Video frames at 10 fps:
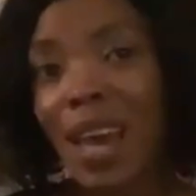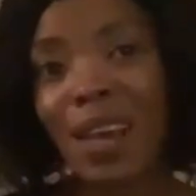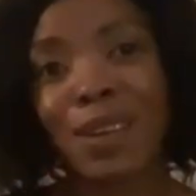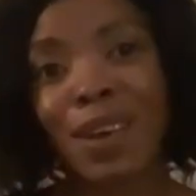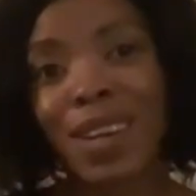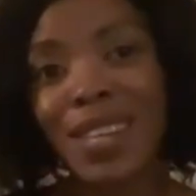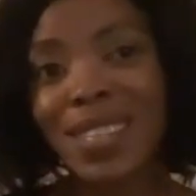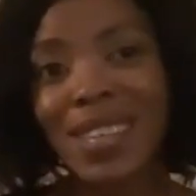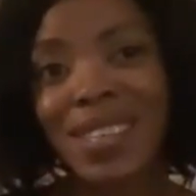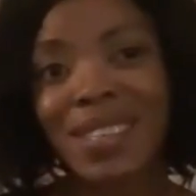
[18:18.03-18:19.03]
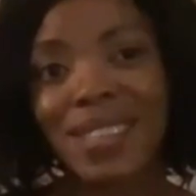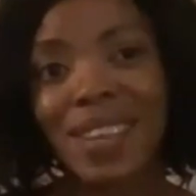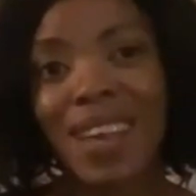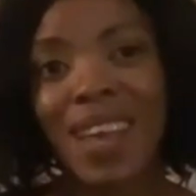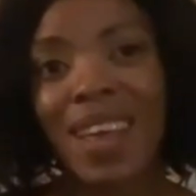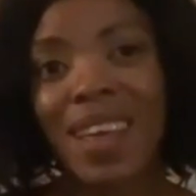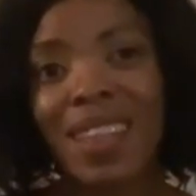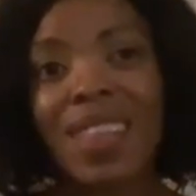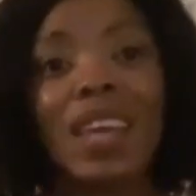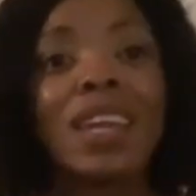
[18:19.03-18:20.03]
acknowledge it,
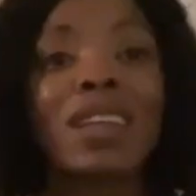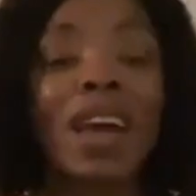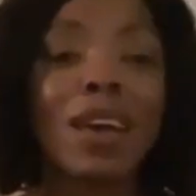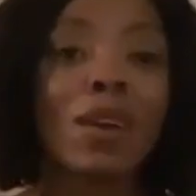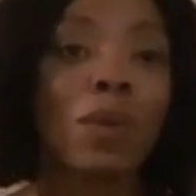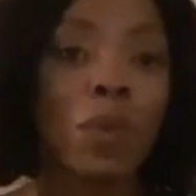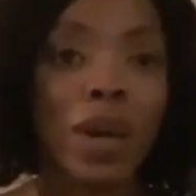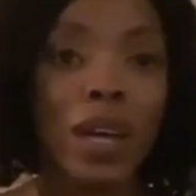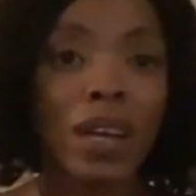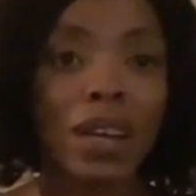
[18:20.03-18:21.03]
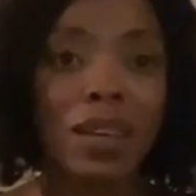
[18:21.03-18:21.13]
then it cannot work.